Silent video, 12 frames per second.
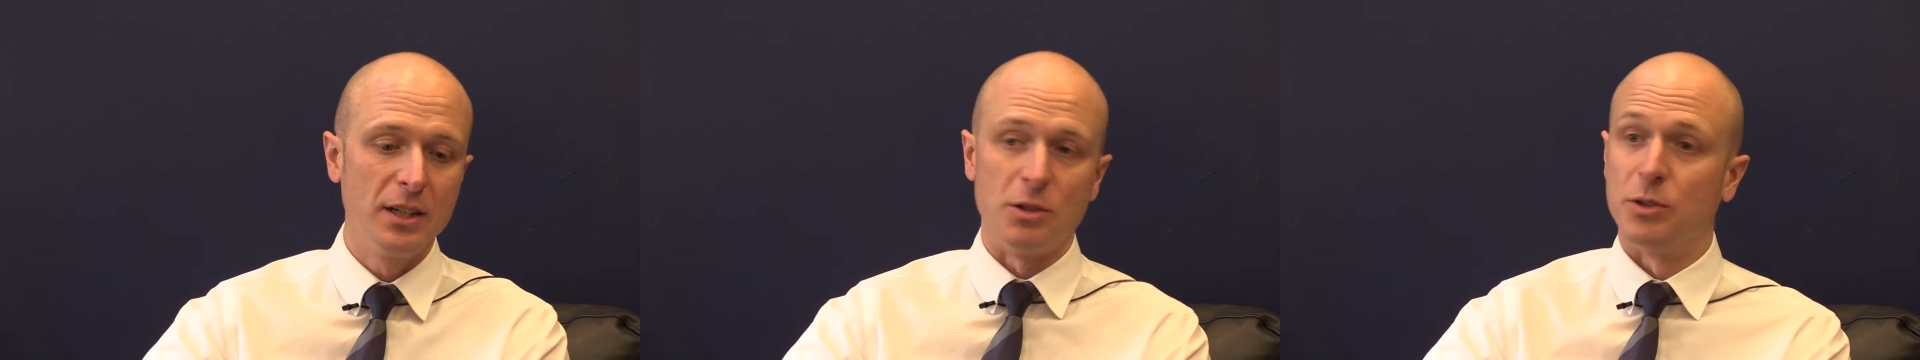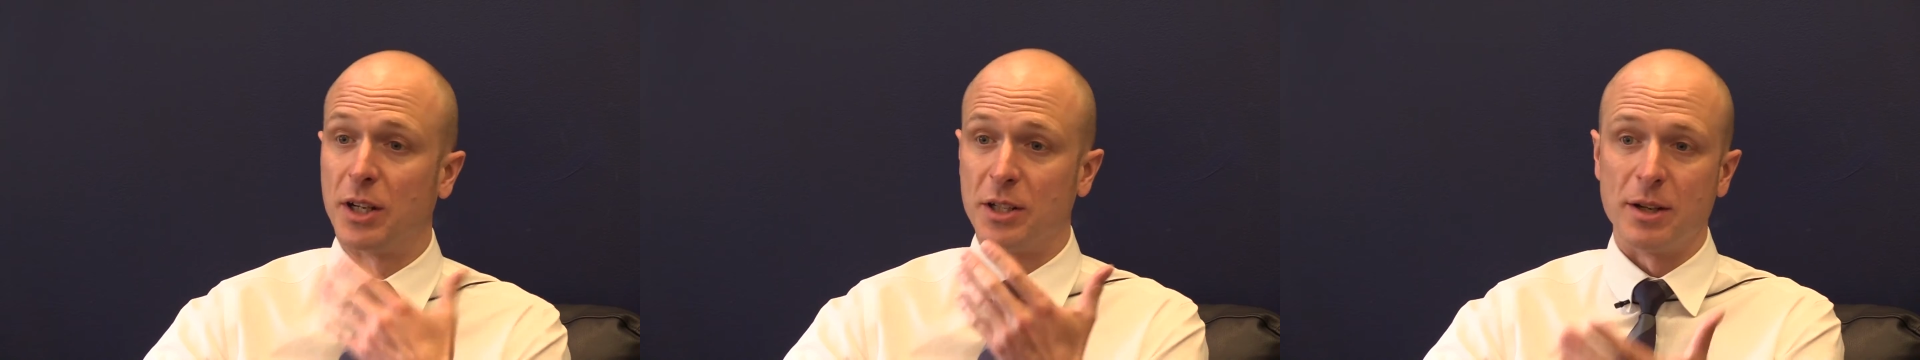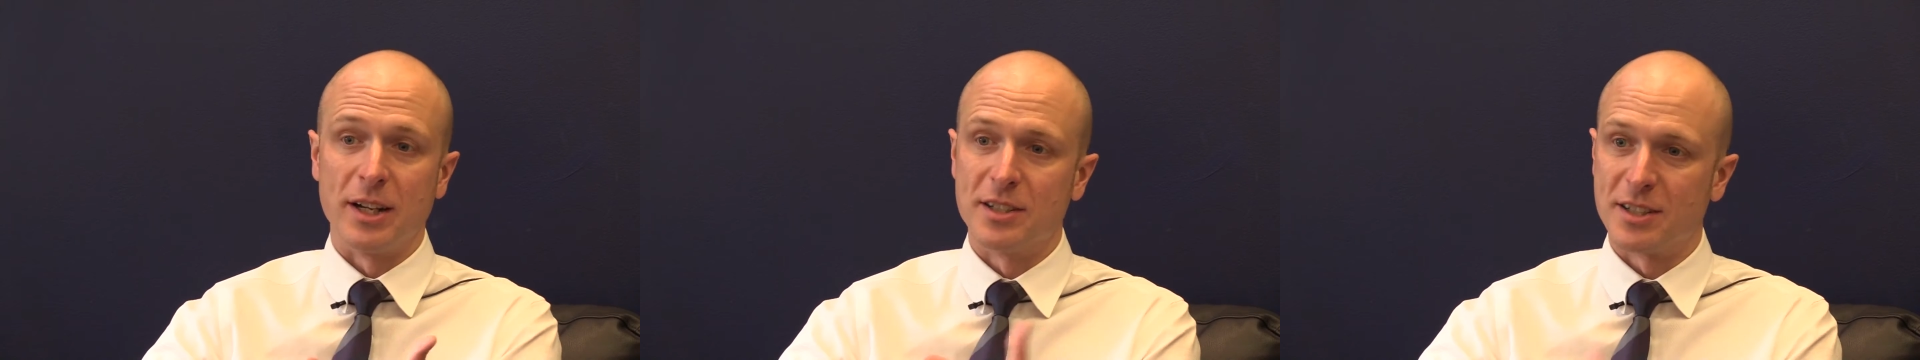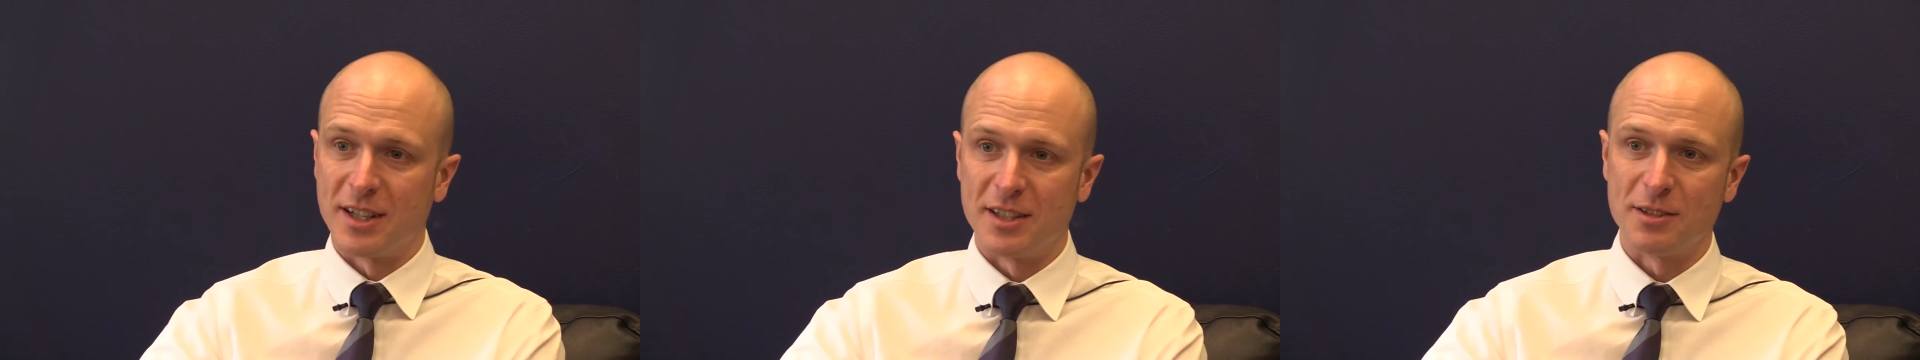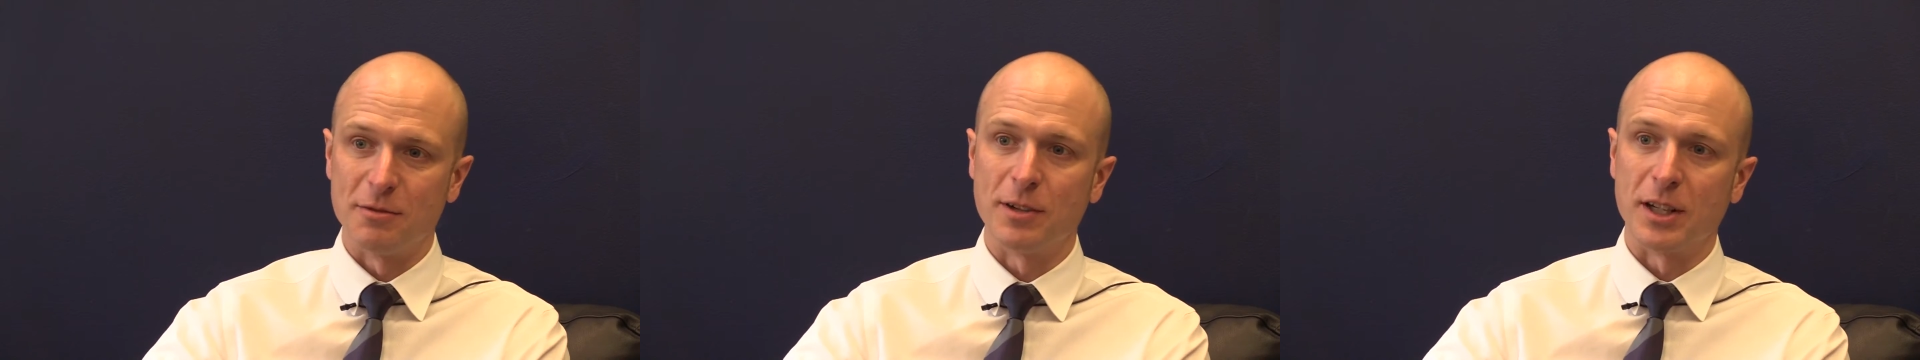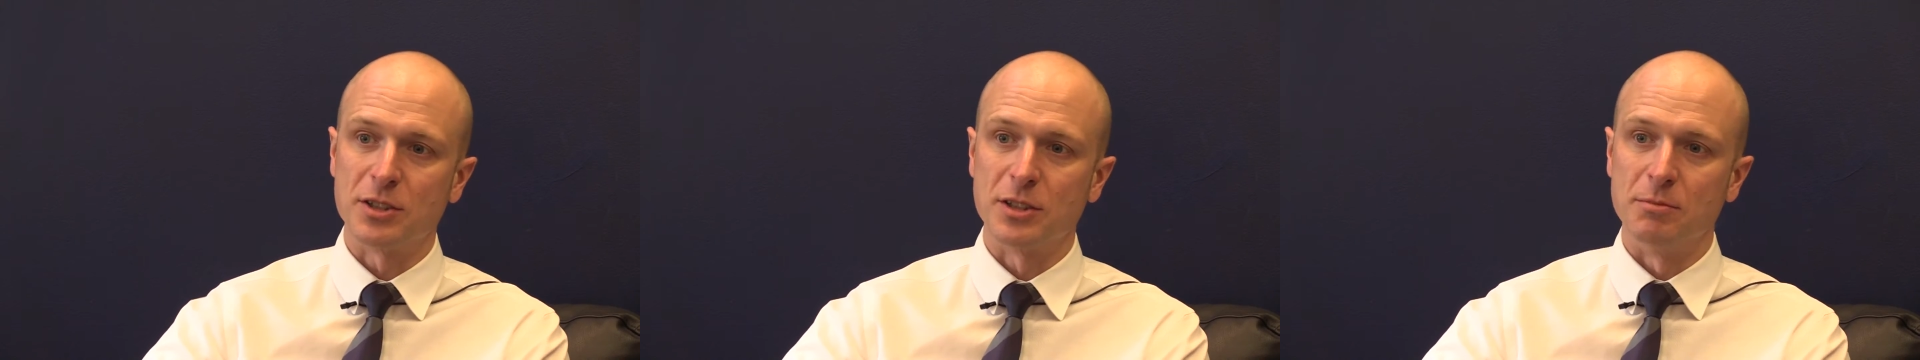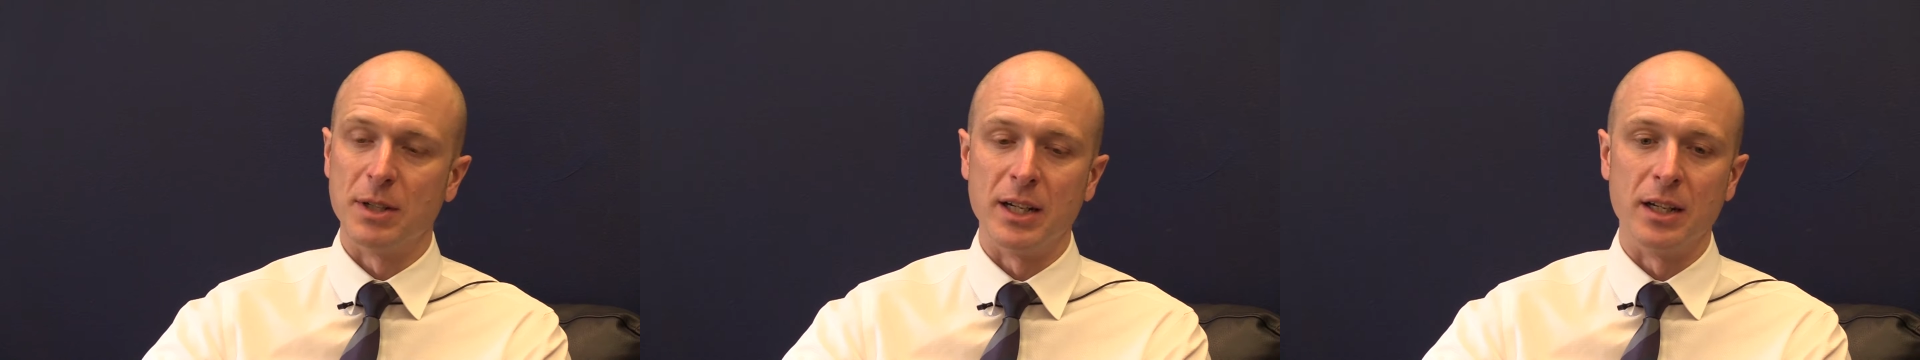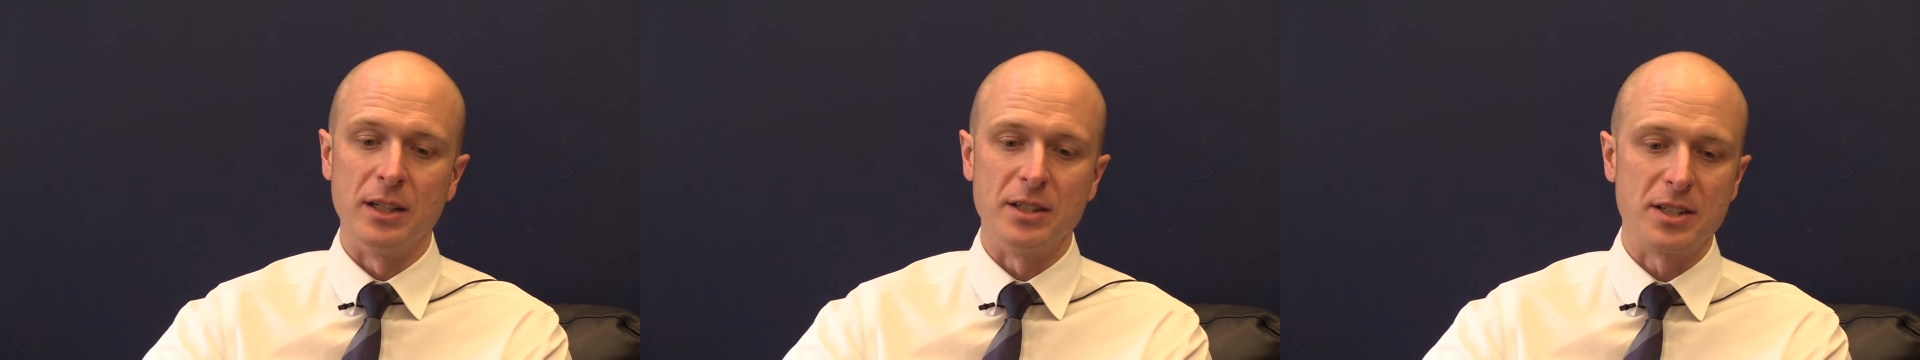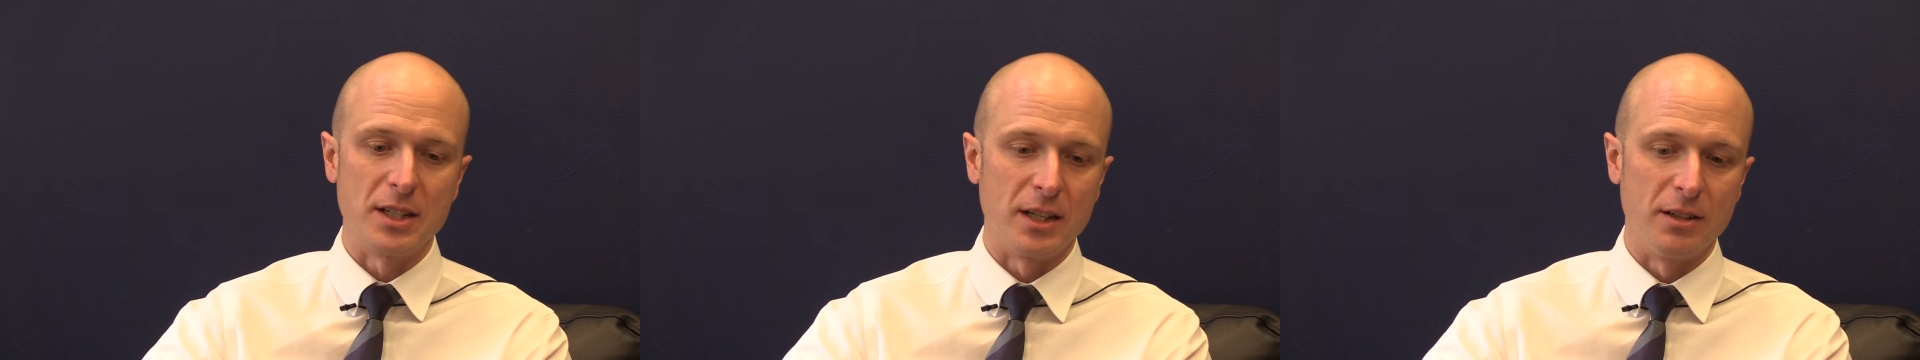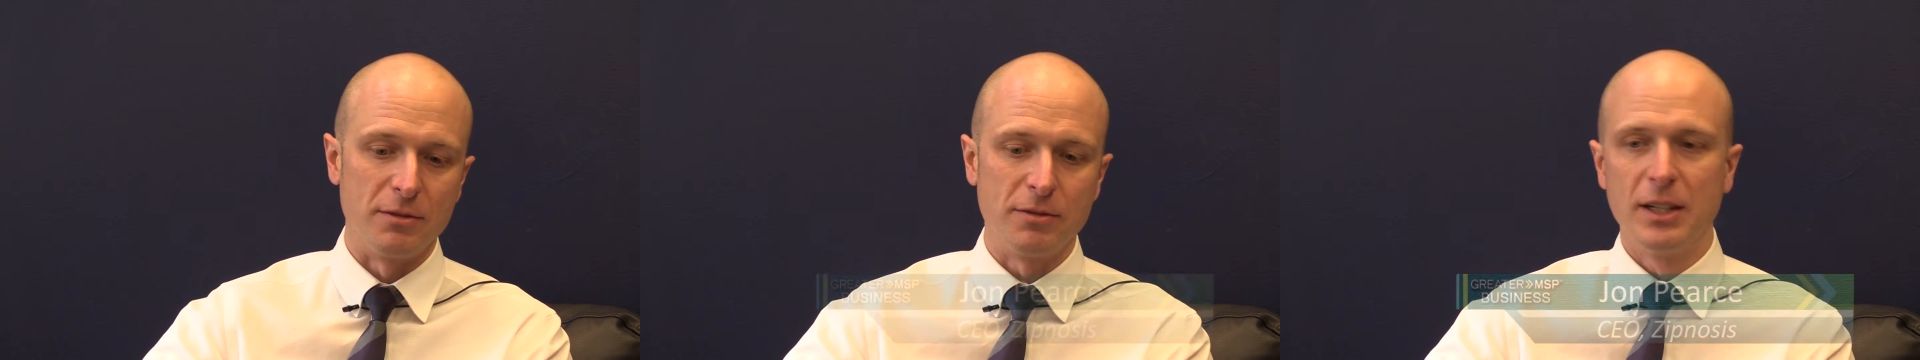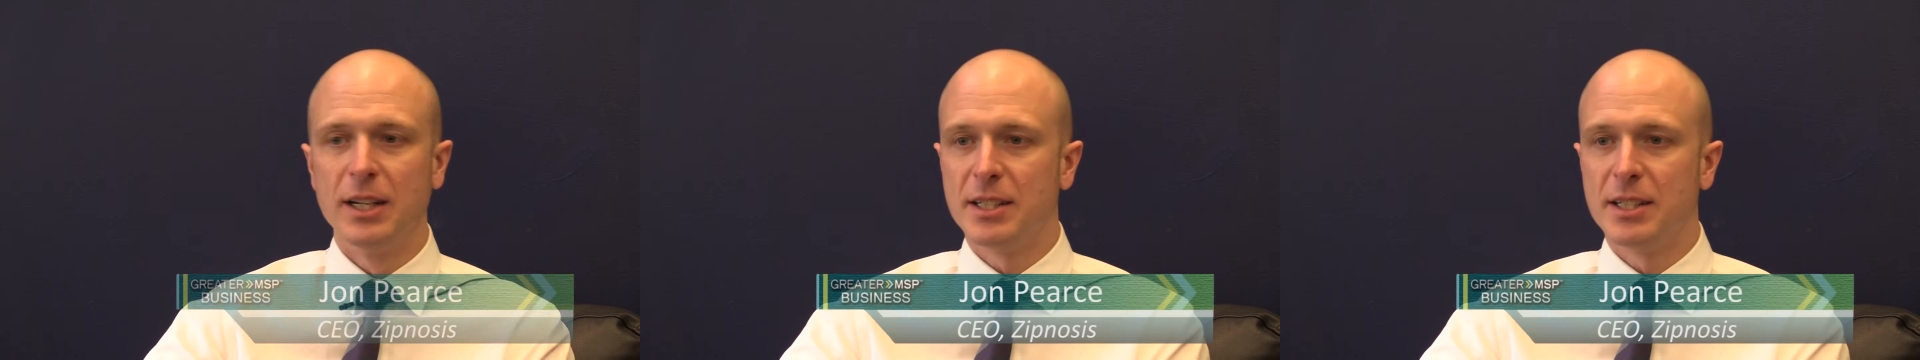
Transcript: you thought you had a sinus infection, and instead of